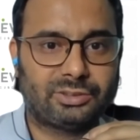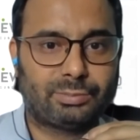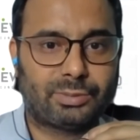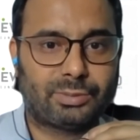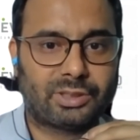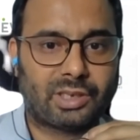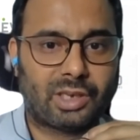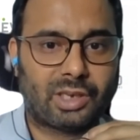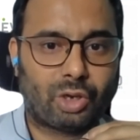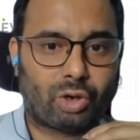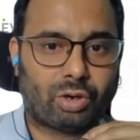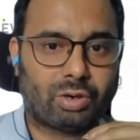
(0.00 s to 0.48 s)
but
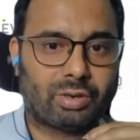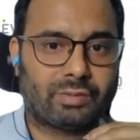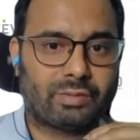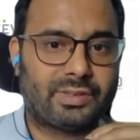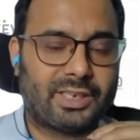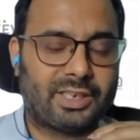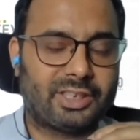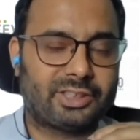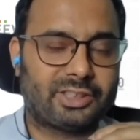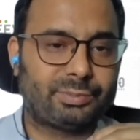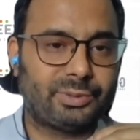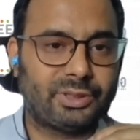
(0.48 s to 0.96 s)
a lot of
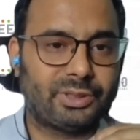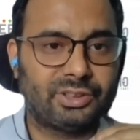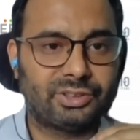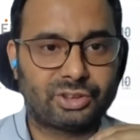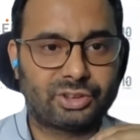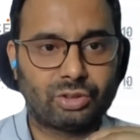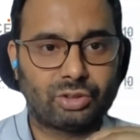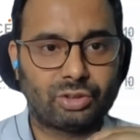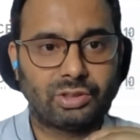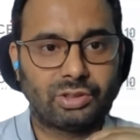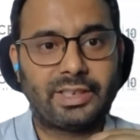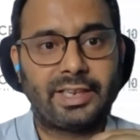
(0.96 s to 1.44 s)
that experience is
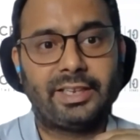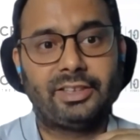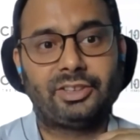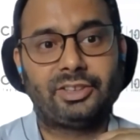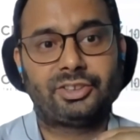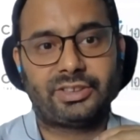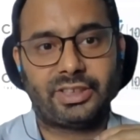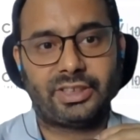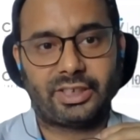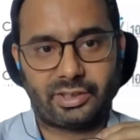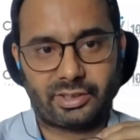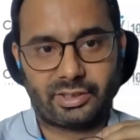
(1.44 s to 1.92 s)
on the health
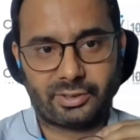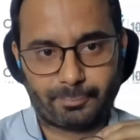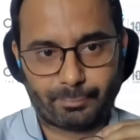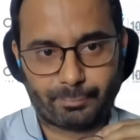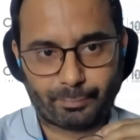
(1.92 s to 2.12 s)
sector,